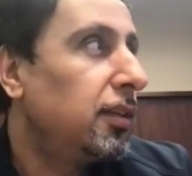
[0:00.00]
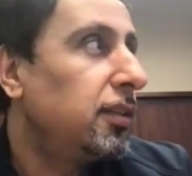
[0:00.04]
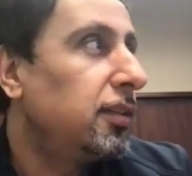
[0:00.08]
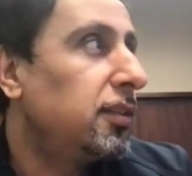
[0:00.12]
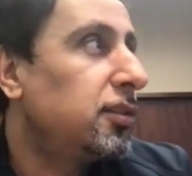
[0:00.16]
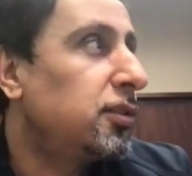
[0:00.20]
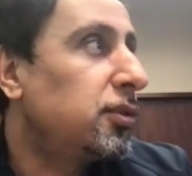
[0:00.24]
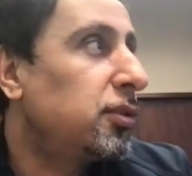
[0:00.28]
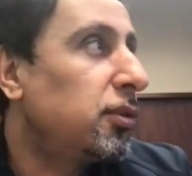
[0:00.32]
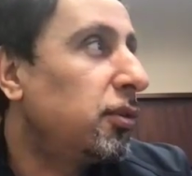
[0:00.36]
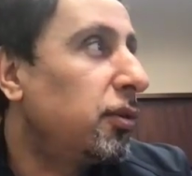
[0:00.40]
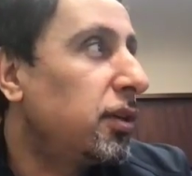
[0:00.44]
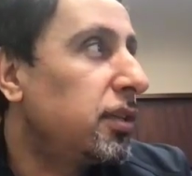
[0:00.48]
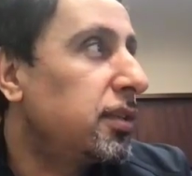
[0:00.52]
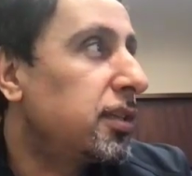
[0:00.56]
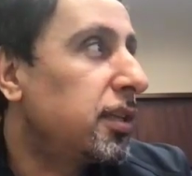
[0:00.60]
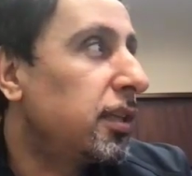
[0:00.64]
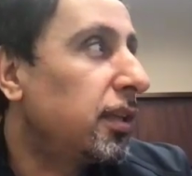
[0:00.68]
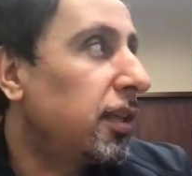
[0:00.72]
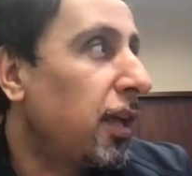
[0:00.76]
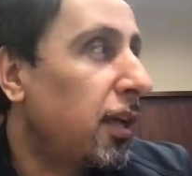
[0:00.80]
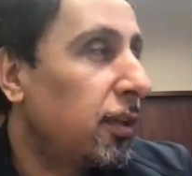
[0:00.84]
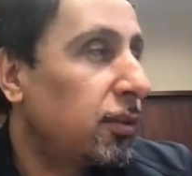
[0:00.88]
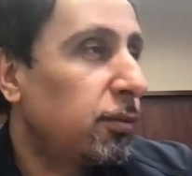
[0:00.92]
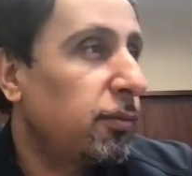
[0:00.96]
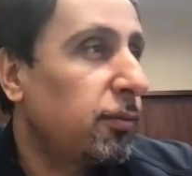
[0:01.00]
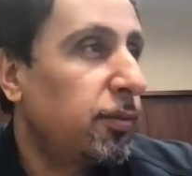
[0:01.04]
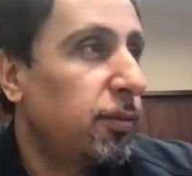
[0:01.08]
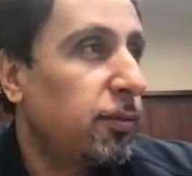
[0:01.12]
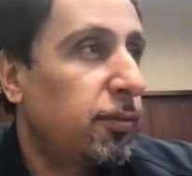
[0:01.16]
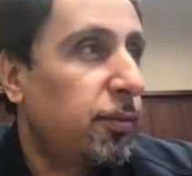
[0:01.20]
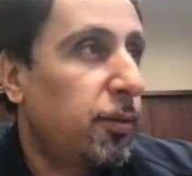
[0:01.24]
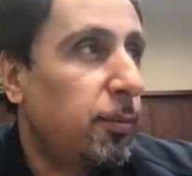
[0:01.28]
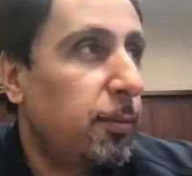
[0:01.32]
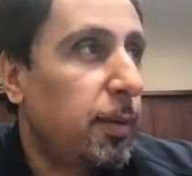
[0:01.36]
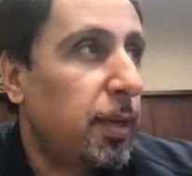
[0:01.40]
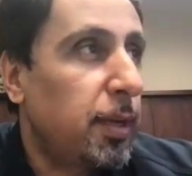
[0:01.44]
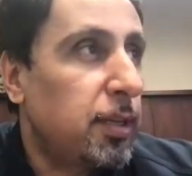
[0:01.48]
So it's a lot of
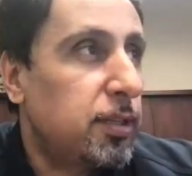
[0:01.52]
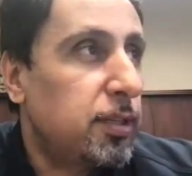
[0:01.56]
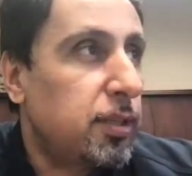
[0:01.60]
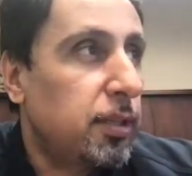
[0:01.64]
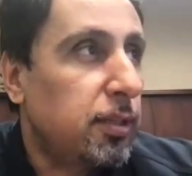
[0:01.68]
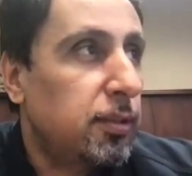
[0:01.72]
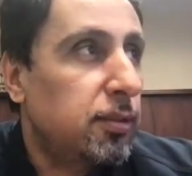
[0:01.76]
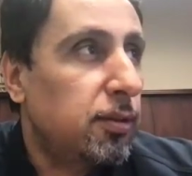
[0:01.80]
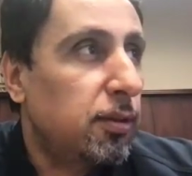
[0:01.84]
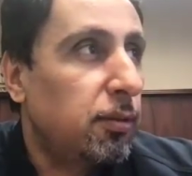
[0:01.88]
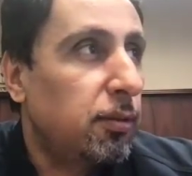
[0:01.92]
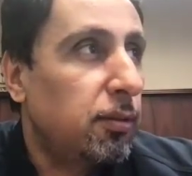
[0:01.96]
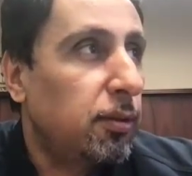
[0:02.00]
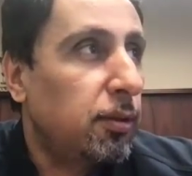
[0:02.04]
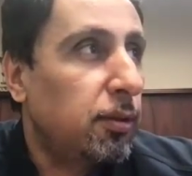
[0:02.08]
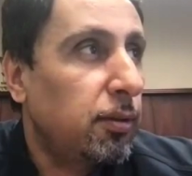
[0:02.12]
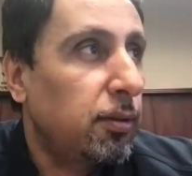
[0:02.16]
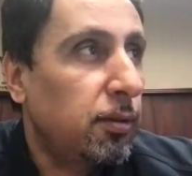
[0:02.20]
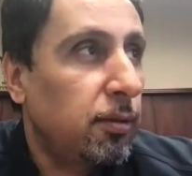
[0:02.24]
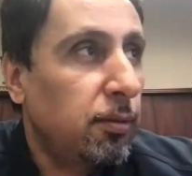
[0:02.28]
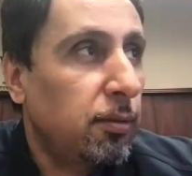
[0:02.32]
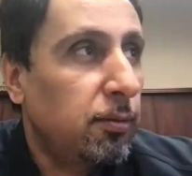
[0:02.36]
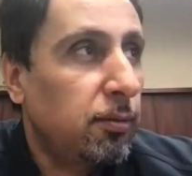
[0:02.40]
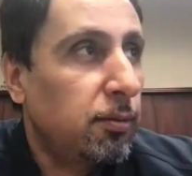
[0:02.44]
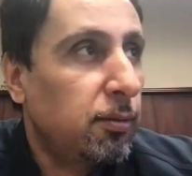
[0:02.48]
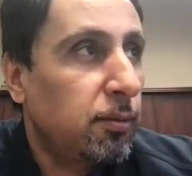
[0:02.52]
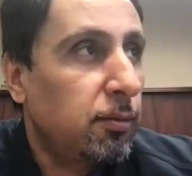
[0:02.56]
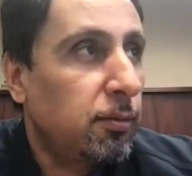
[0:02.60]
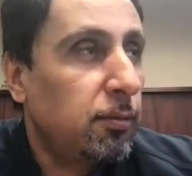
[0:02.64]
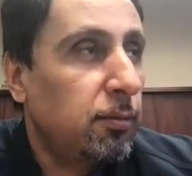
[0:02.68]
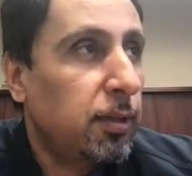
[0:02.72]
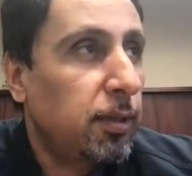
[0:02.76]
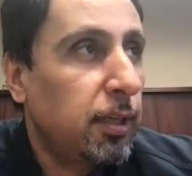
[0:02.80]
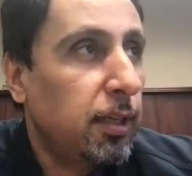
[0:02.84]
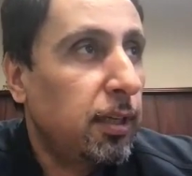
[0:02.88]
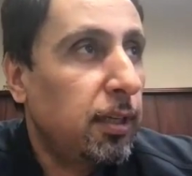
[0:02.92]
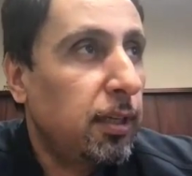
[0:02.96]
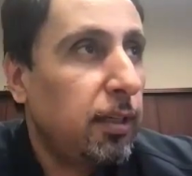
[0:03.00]
information. So you
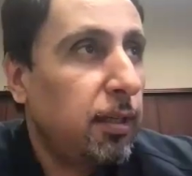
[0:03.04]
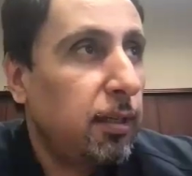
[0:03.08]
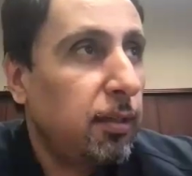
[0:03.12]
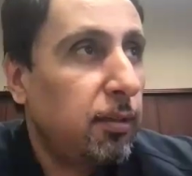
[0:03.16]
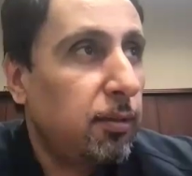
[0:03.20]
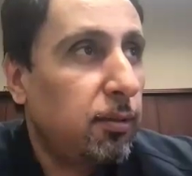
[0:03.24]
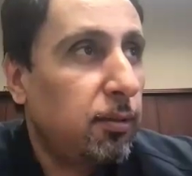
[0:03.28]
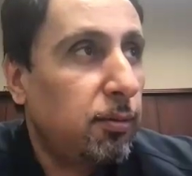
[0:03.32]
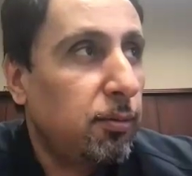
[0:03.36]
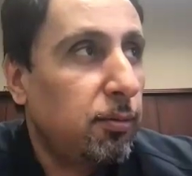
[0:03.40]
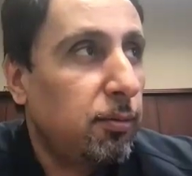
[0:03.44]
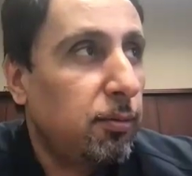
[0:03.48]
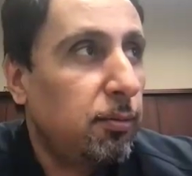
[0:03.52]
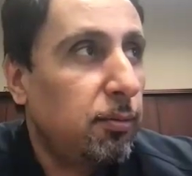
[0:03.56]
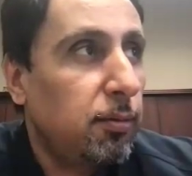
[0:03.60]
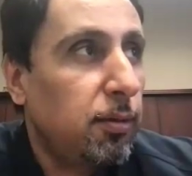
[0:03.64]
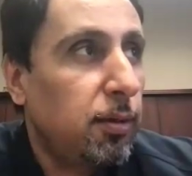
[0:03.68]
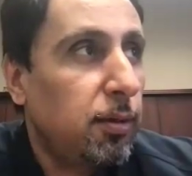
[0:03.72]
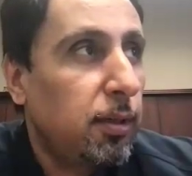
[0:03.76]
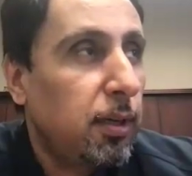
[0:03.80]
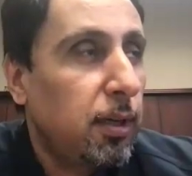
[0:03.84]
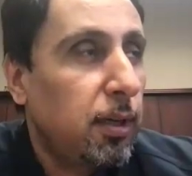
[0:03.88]
really need to